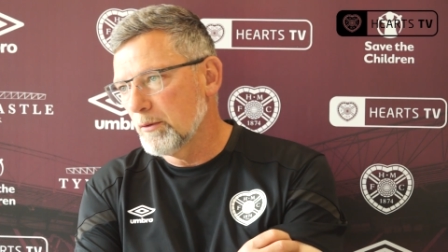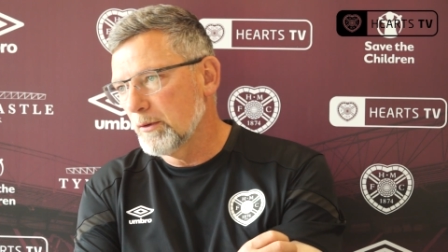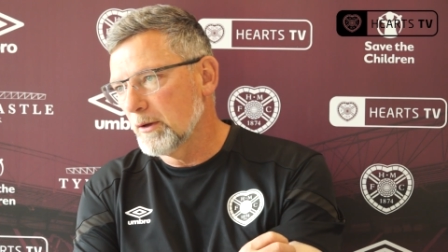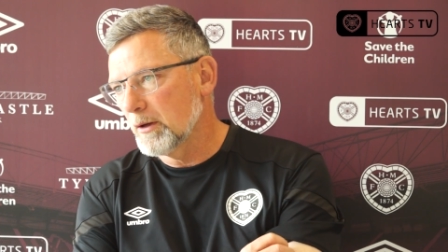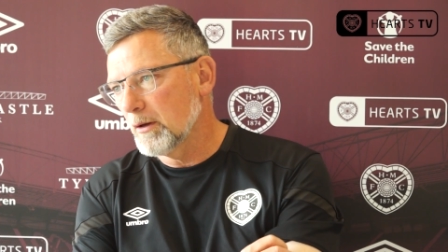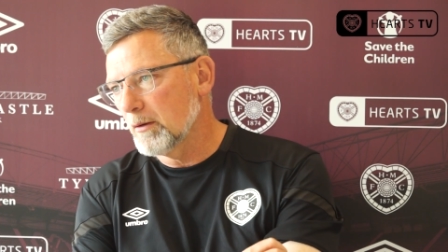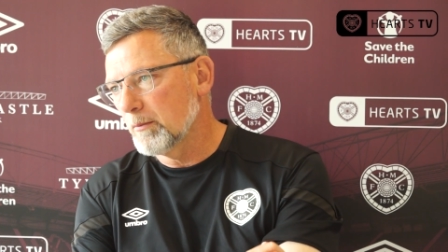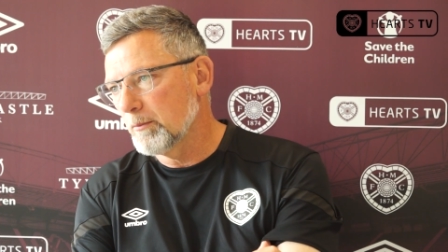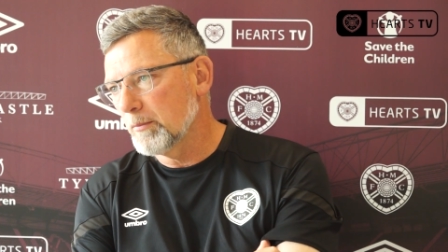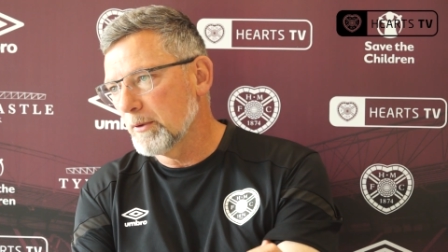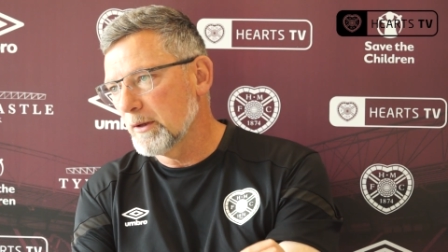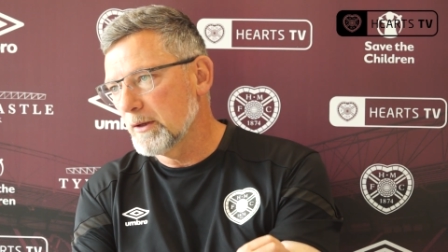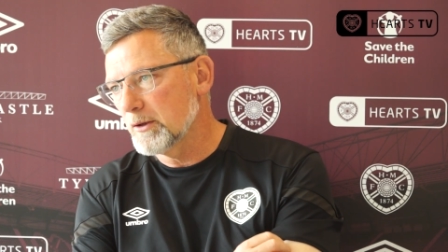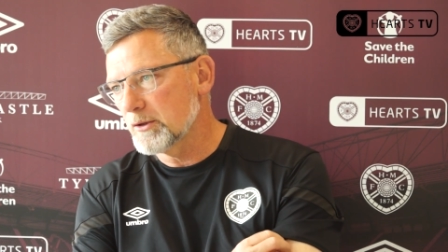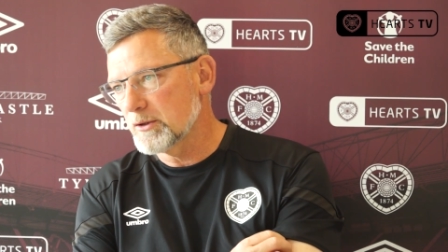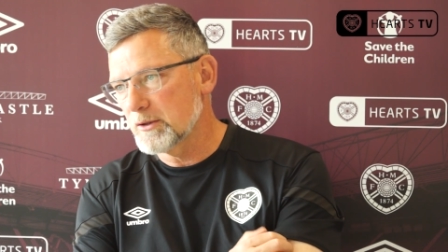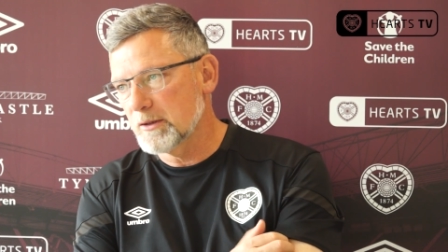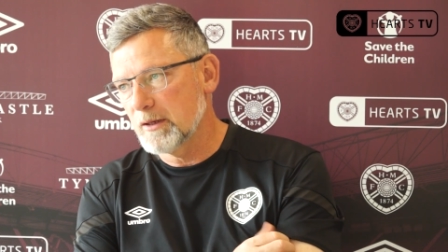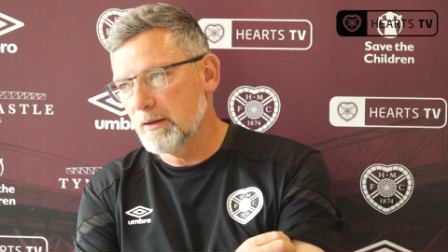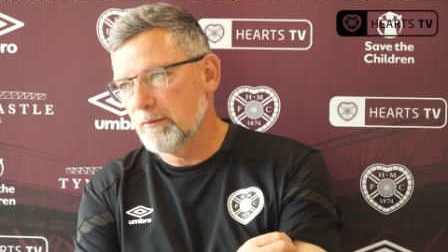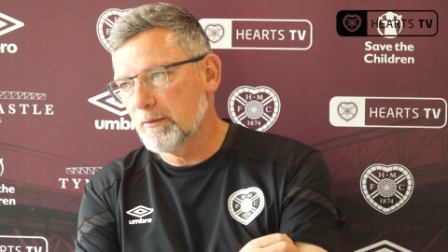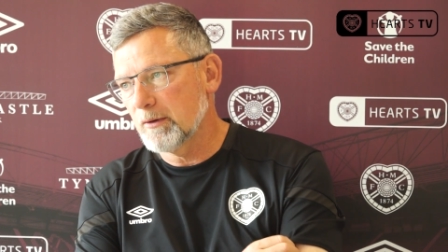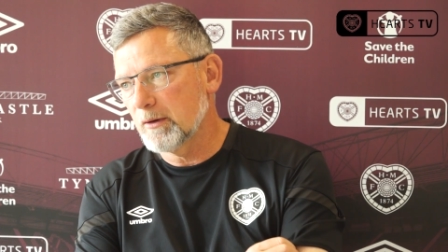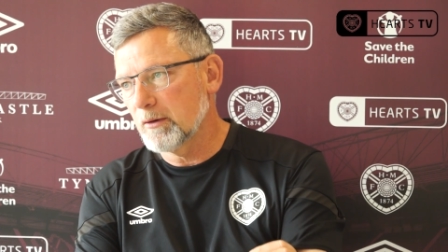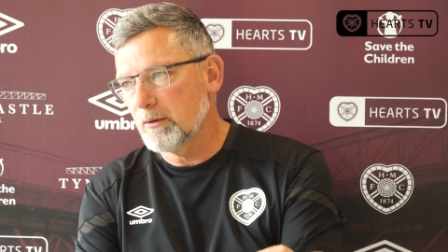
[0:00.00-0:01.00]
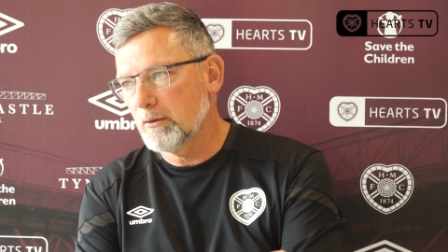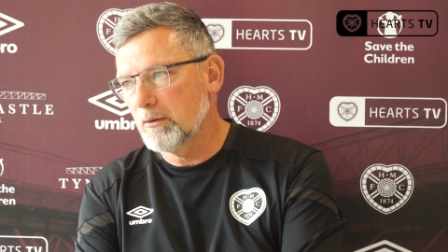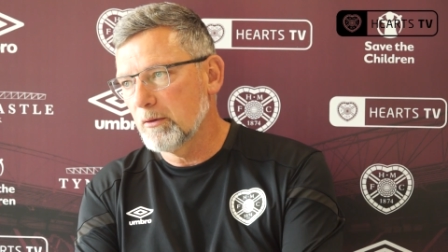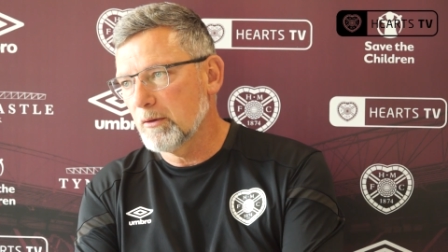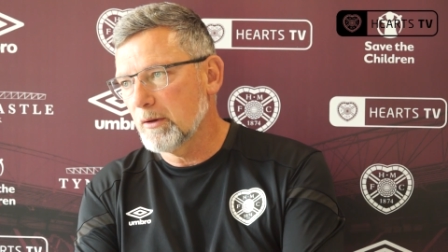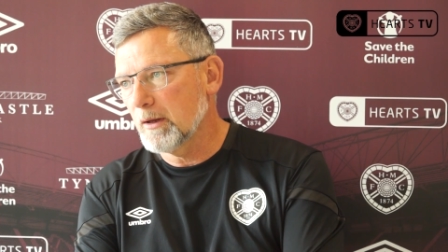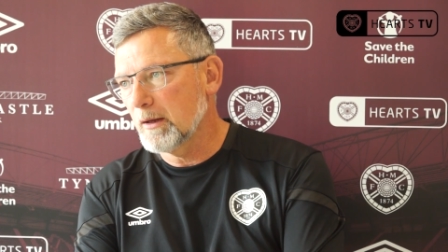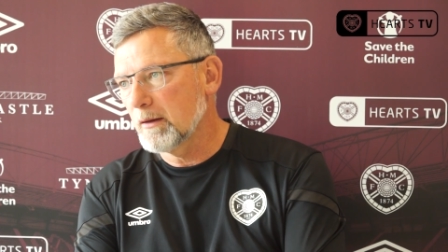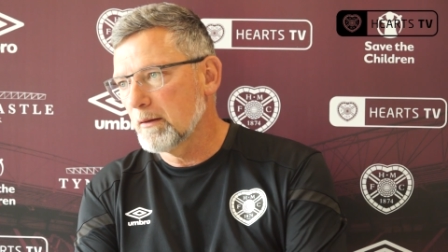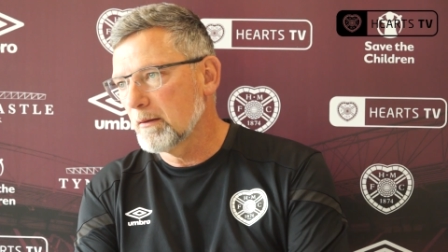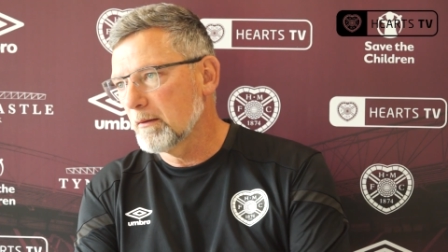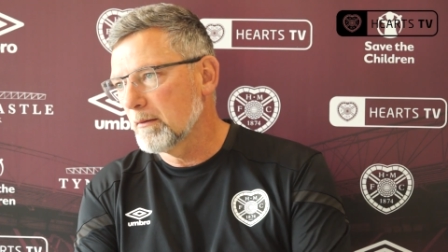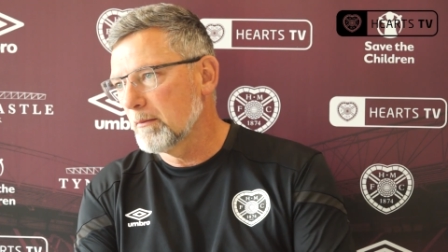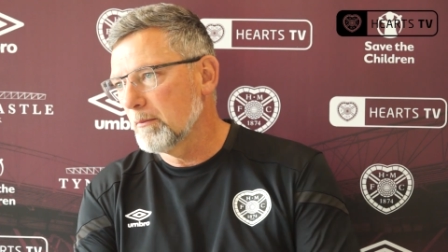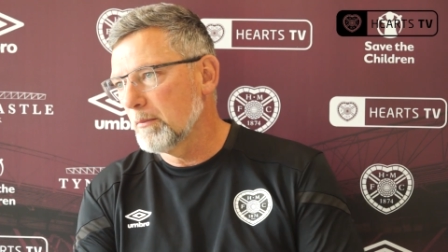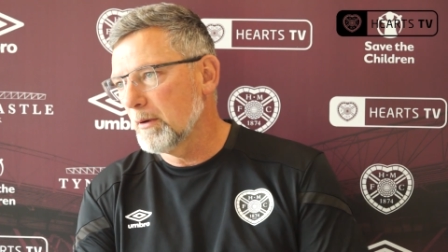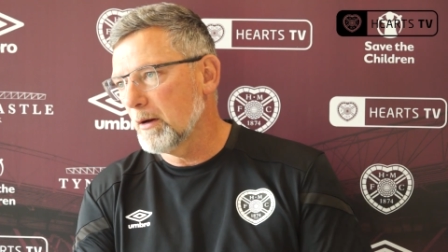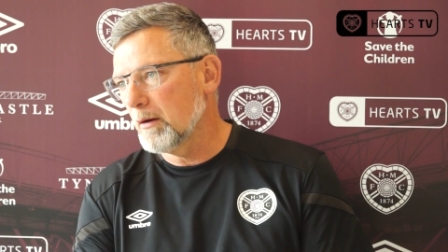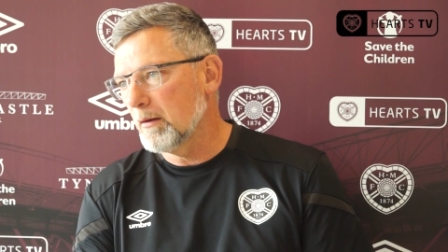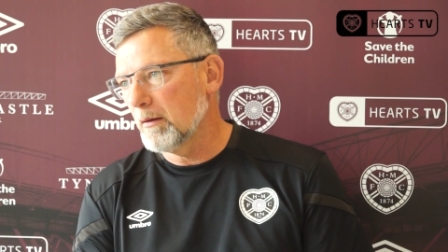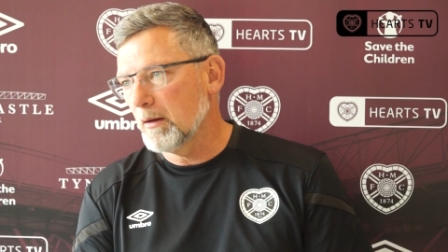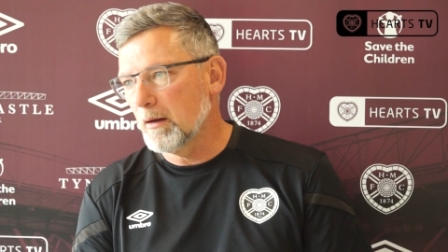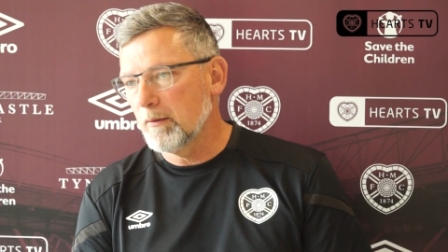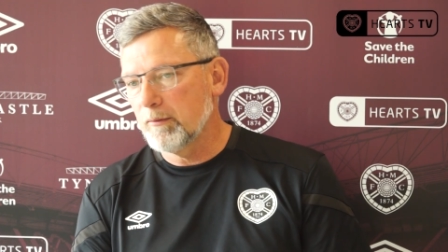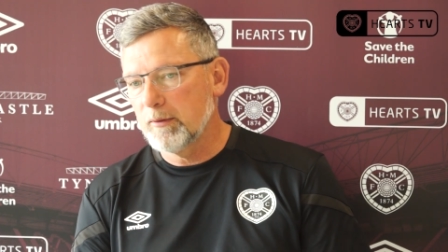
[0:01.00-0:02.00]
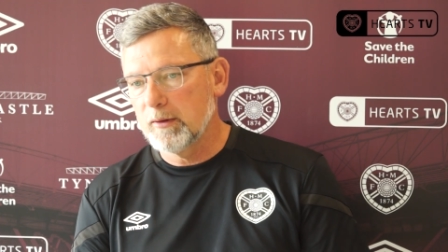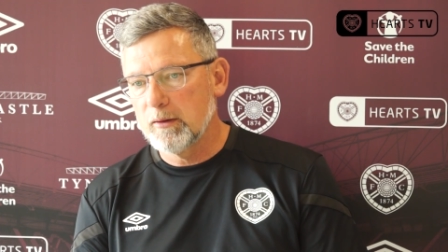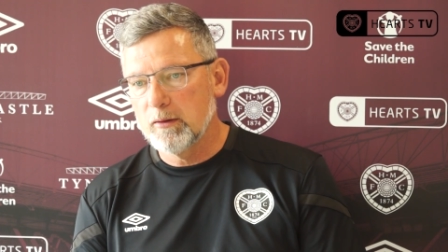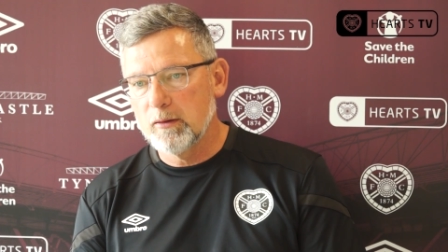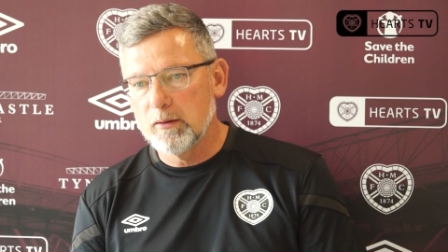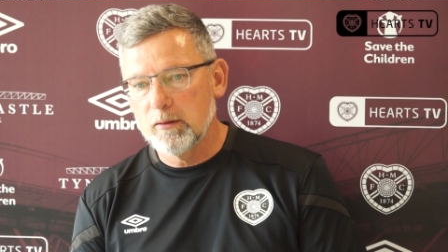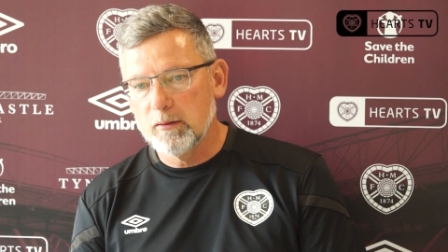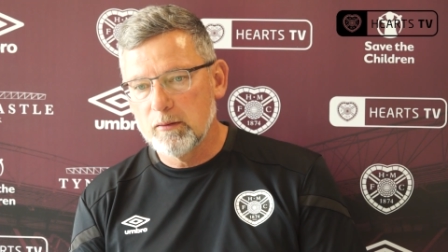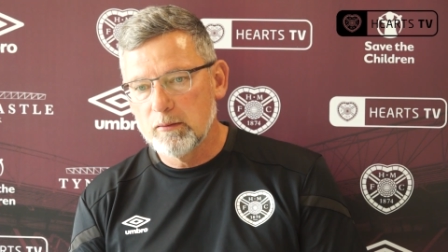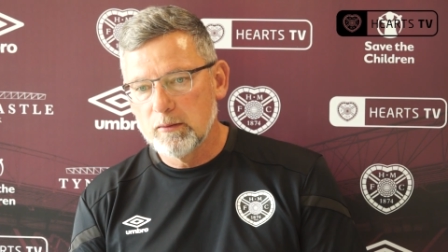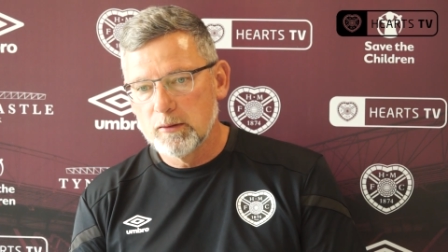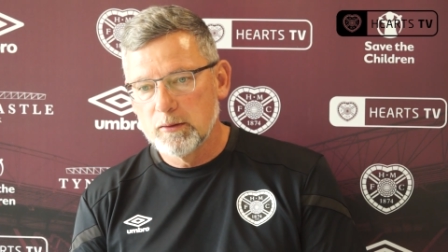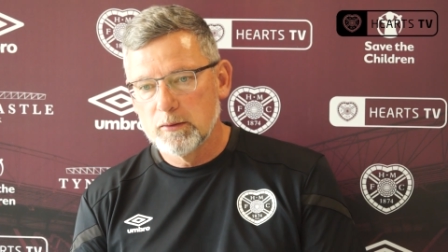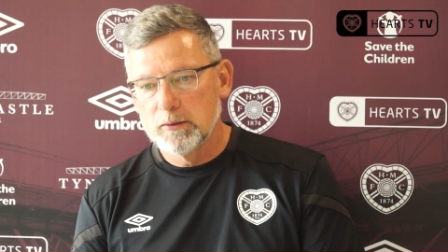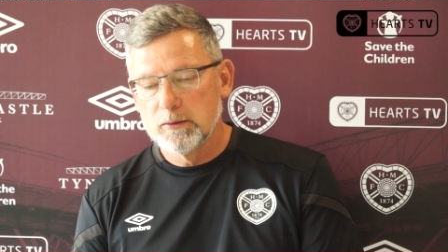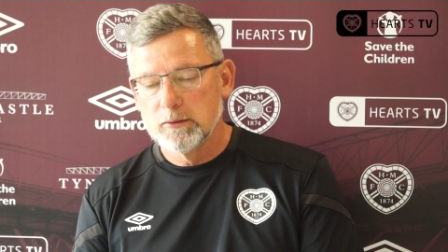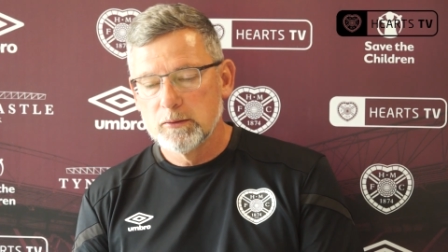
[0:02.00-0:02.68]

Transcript: on the young players is never a good thing. But having the